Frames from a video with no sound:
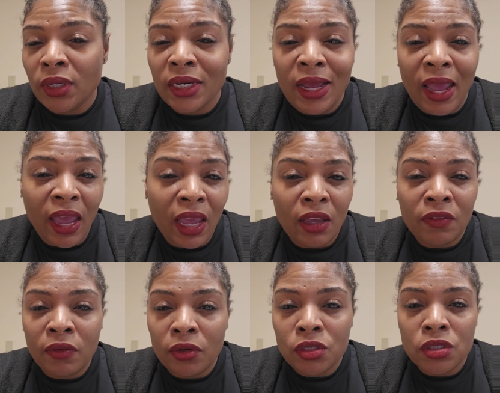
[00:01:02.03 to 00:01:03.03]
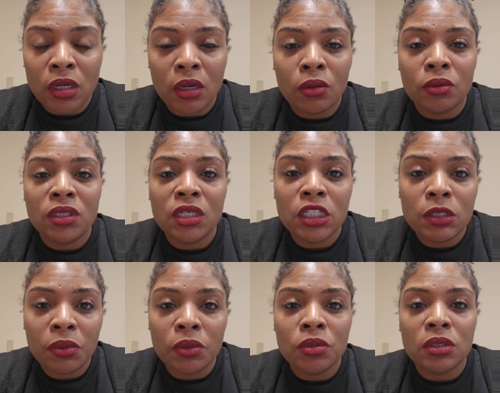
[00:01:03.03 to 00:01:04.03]
1.5 or so
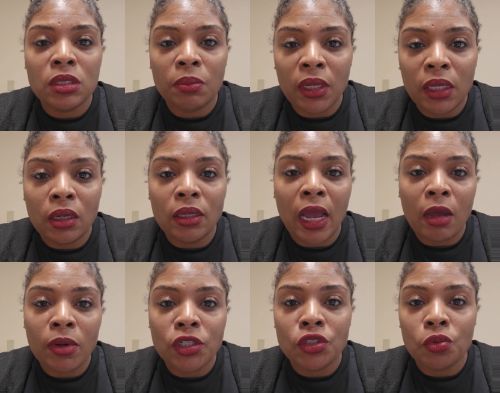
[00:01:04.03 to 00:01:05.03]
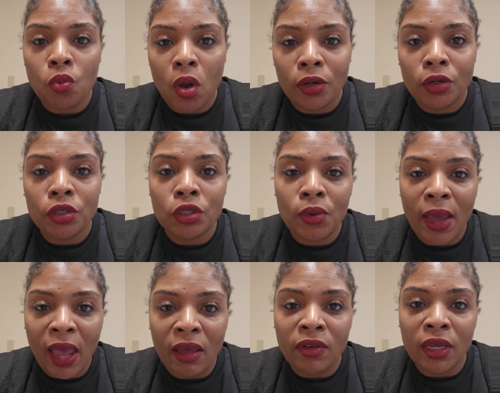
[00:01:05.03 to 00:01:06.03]
teaspoons, depending on how much water you
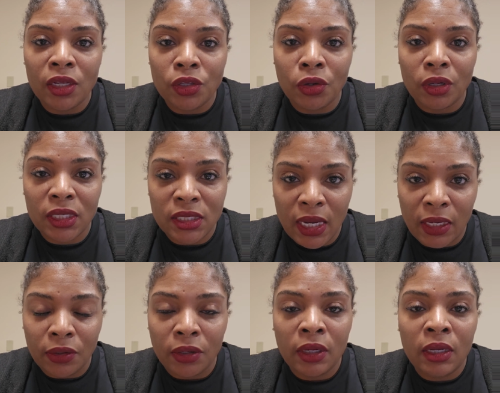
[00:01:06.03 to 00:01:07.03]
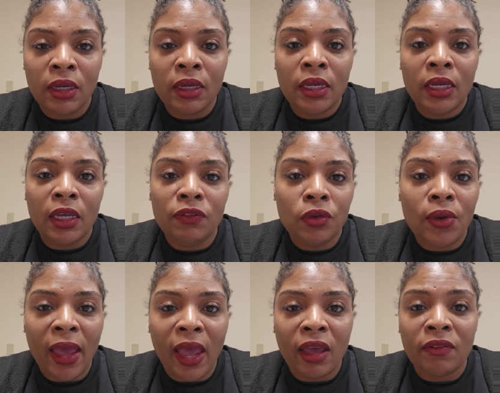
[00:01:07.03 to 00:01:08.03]
have in your container. If
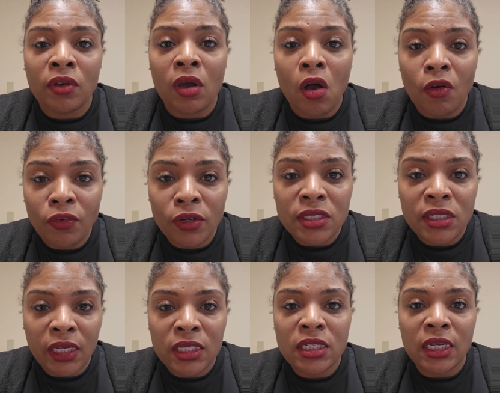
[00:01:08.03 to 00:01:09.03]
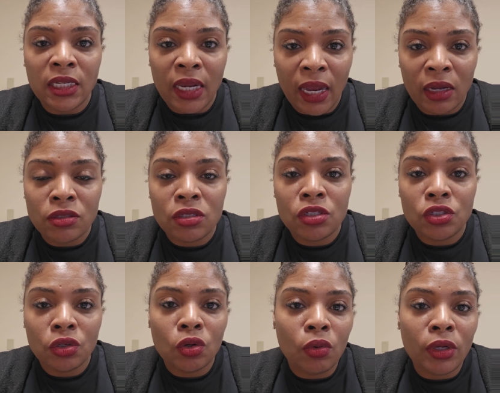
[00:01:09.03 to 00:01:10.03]
you have over 16
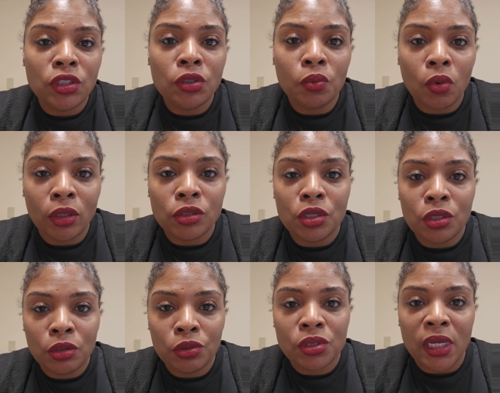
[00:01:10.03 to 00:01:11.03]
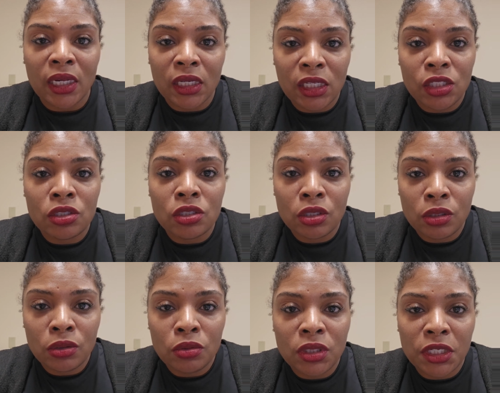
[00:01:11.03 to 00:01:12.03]
ounces, you're going to want to use at least
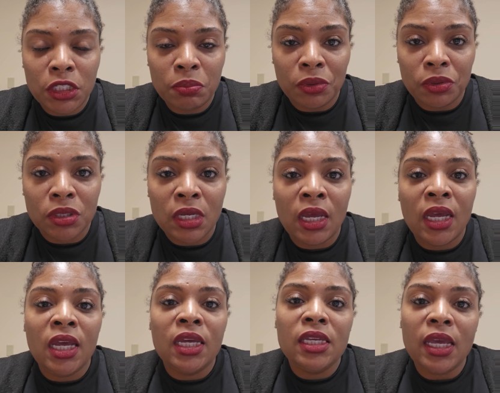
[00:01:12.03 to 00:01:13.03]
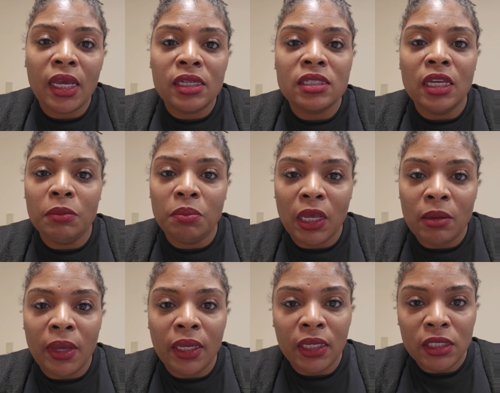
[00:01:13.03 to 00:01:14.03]
2 teaspoons. Yes, it
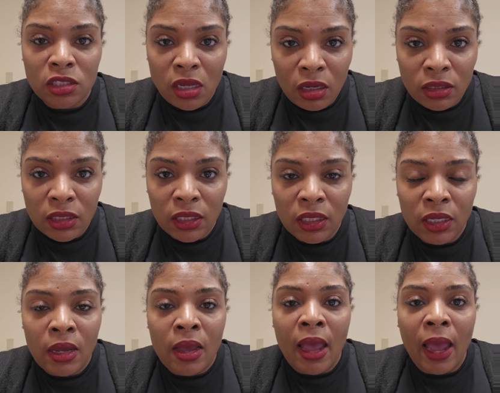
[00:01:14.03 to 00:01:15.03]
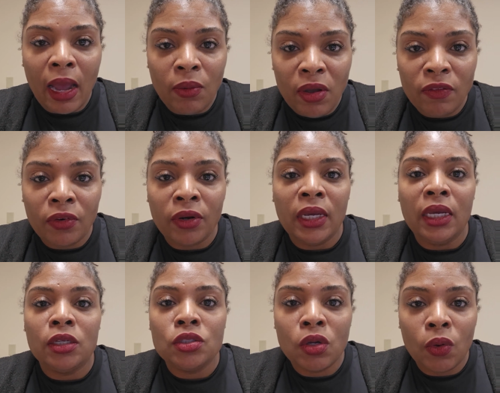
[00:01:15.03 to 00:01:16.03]
may make it salty. However,
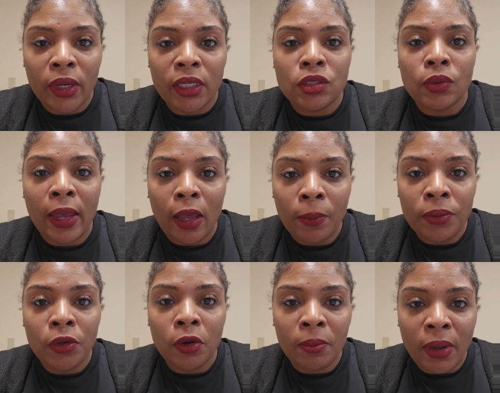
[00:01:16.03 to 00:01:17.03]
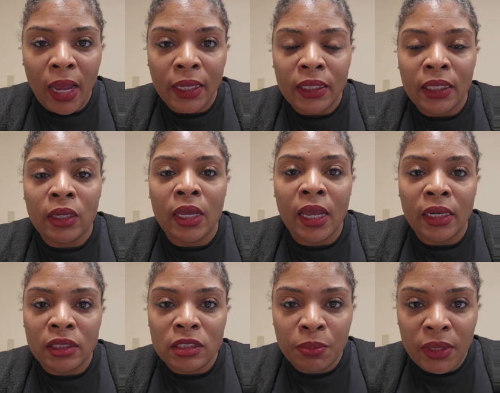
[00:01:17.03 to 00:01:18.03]
it is going to help your body
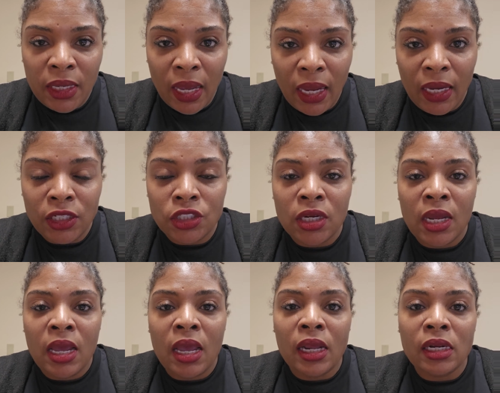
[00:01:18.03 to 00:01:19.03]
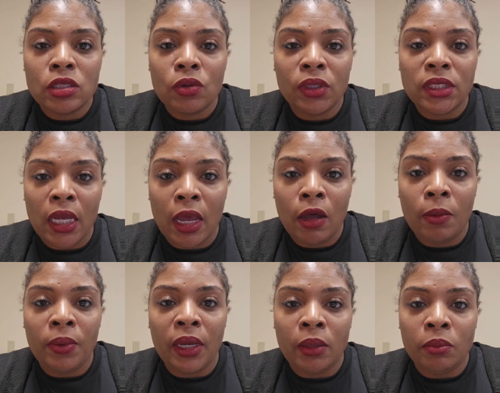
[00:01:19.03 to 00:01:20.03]
and its pH, and it's going to
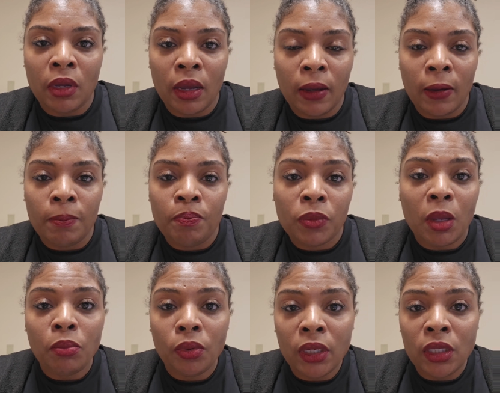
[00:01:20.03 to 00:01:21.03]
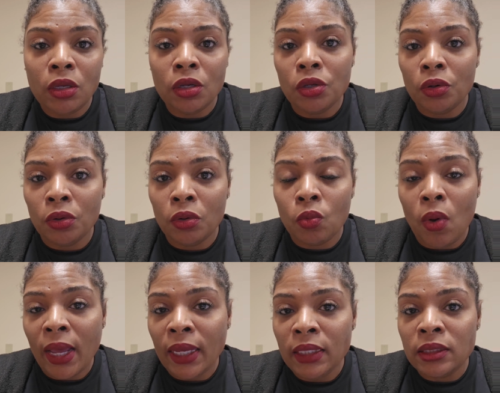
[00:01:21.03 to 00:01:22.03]
help it bring your
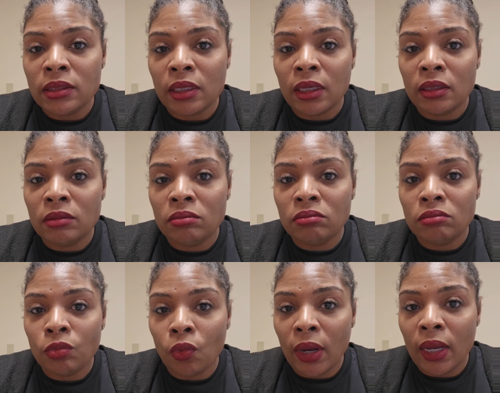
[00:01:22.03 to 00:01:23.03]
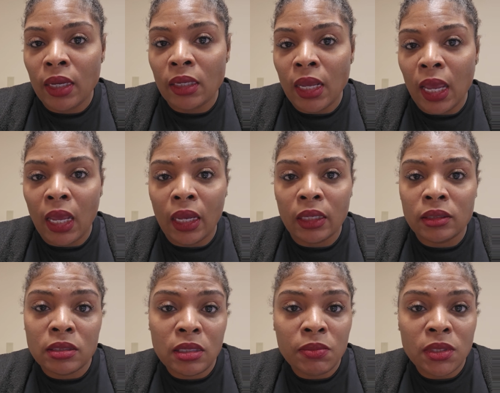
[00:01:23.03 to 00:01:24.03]
white, red,
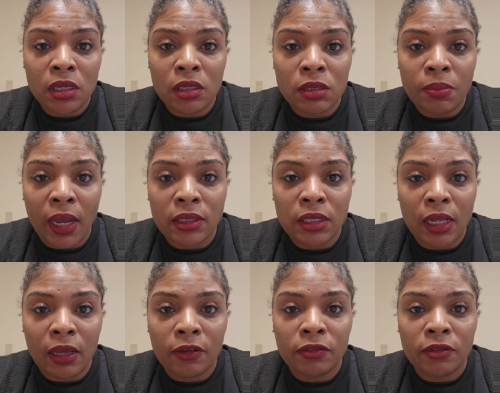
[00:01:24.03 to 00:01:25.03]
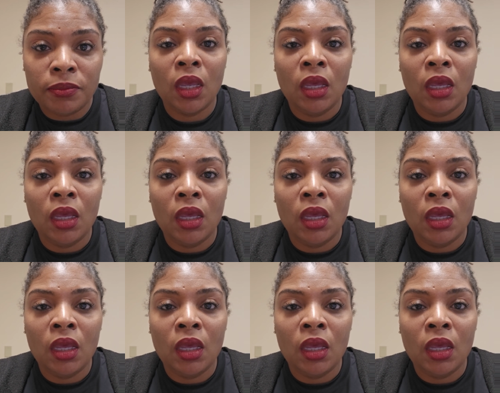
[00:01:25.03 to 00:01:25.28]
and stem cells back to life.